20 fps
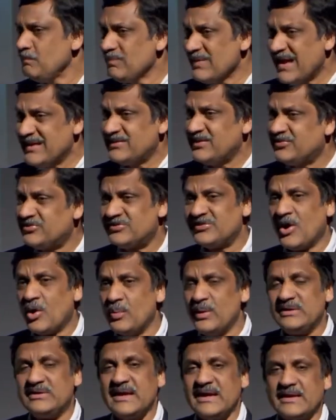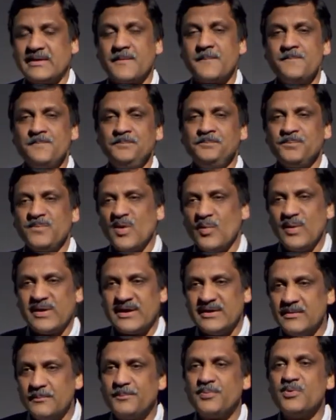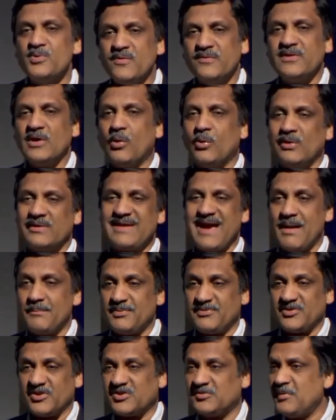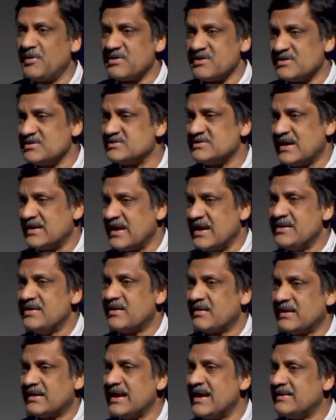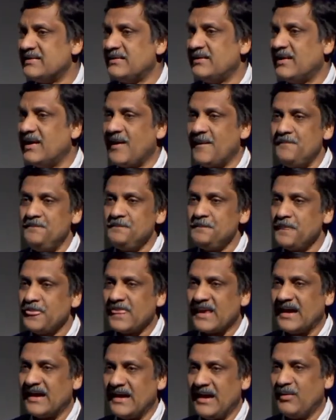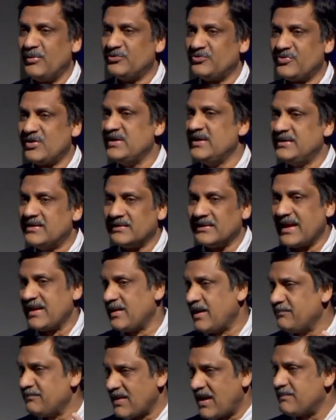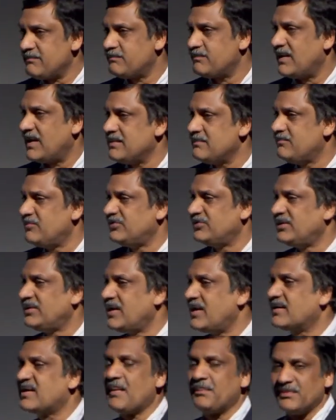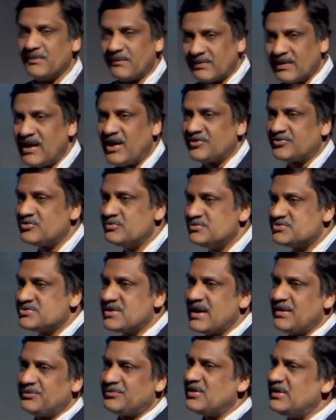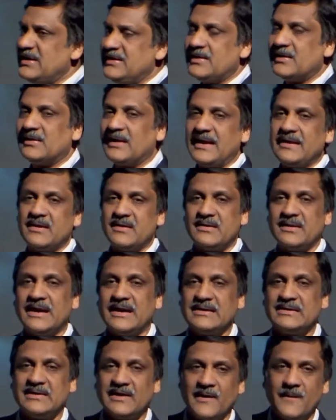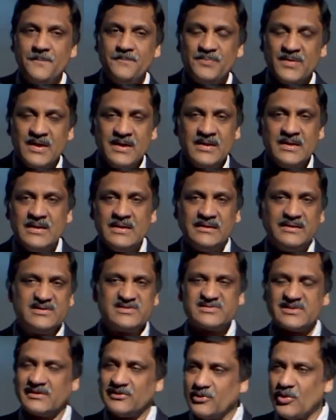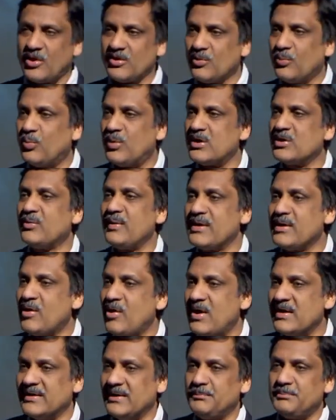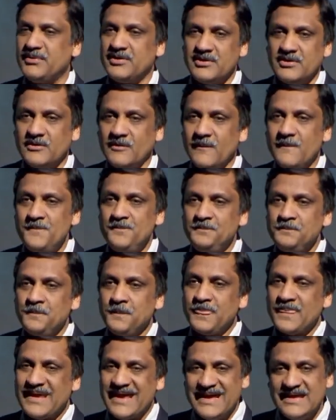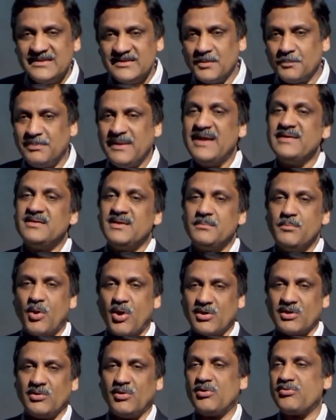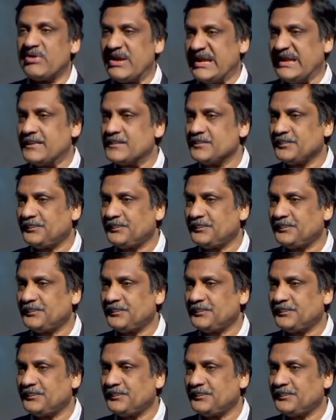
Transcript: And this is how we think we can improve the whole campus experience. And here again, I was really delighted. I visited a couple of classrooms today. I was really delighted that there's a lot of work going on at Purdue in the blended model already.